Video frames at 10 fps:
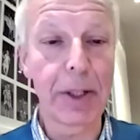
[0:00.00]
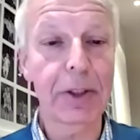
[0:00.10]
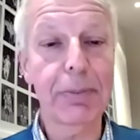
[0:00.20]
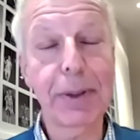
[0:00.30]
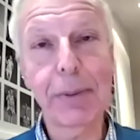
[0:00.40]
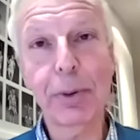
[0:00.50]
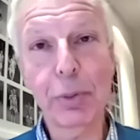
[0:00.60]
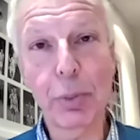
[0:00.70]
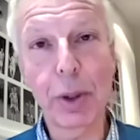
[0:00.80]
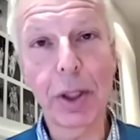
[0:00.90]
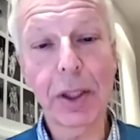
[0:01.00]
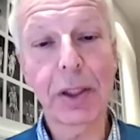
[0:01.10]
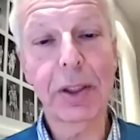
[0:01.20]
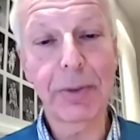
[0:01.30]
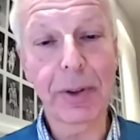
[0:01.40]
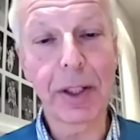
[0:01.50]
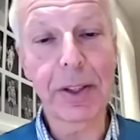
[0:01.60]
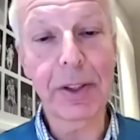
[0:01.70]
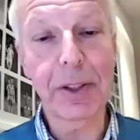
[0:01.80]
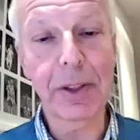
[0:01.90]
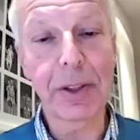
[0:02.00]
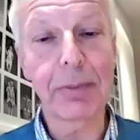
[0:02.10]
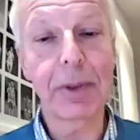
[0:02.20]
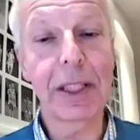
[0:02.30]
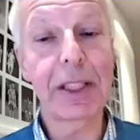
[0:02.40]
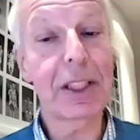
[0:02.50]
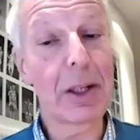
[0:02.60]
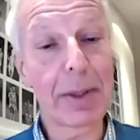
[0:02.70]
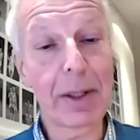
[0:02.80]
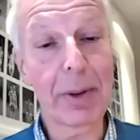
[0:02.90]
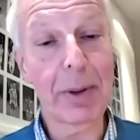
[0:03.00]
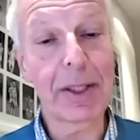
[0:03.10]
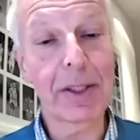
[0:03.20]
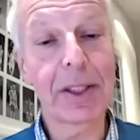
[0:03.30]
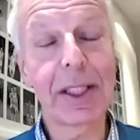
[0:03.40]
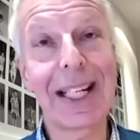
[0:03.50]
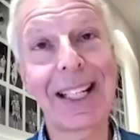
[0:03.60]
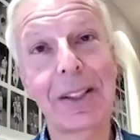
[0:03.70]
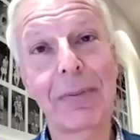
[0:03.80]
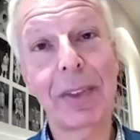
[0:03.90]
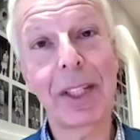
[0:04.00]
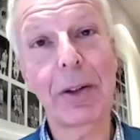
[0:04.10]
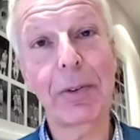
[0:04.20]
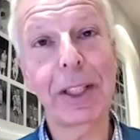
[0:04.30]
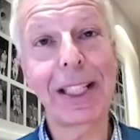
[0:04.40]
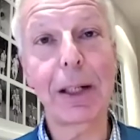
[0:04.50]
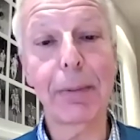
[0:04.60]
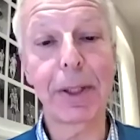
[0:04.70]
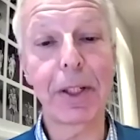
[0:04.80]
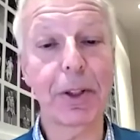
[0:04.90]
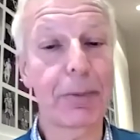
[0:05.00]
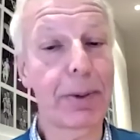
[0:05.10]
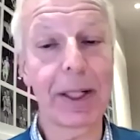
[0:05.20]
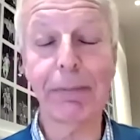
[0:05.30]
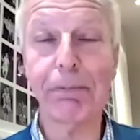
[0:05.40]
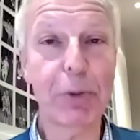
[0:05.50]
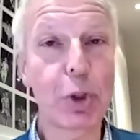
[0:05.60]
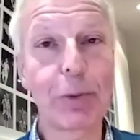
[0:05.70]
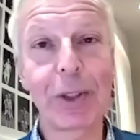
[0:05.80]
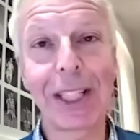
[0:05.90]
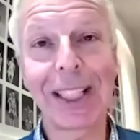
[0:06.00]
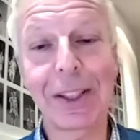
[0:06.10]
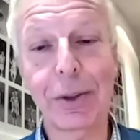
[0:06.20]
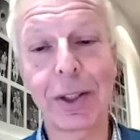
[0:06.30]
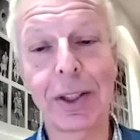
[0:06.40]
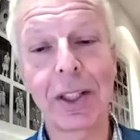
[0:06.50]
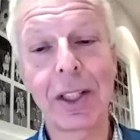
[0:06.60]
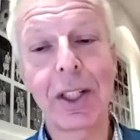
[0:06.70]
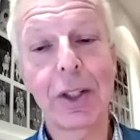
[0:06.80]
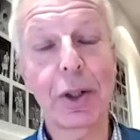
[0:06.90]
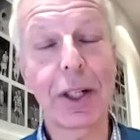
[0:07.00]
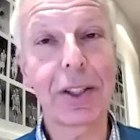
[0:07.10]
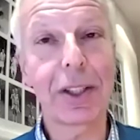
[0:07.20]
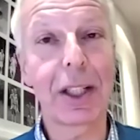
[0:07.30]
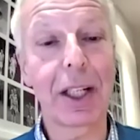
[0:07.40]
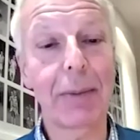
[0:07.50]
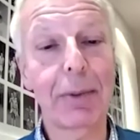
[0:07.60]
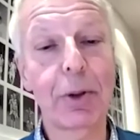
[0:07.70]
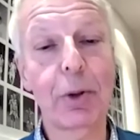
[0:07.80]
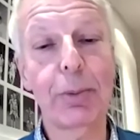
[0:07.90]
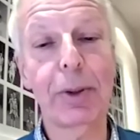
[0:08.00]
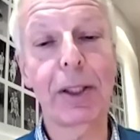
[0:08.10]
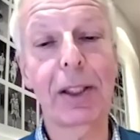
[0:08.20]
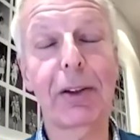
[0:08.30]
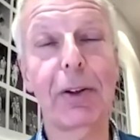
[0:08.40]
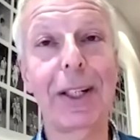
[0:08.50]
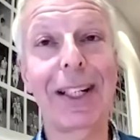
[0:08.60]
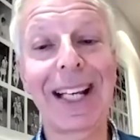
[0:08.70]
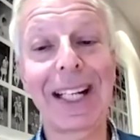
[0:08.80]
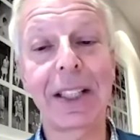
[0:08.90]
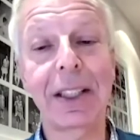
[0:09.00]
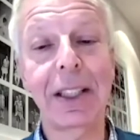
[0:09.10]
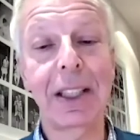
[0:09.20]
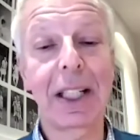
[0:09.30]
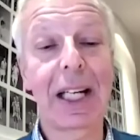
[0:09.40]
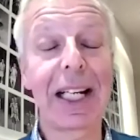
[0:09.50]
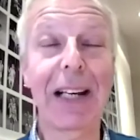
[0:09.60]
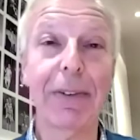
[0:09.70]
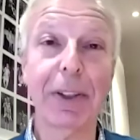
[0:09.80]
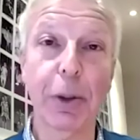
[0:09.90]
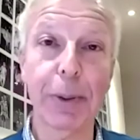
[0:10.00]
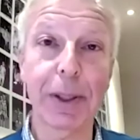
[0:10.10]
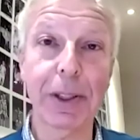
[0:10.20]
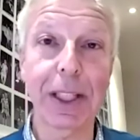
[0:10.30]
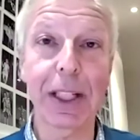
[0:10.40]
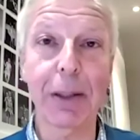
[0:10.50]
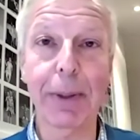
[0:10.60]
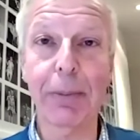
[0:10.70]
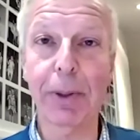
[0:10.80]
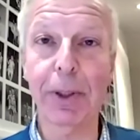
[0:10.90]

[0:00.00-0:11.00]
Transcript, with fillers: Most people's work defines them in so many ways, yet they often end up in a job by drifting into it, trying to climb the corporate career ladder and never stopping to think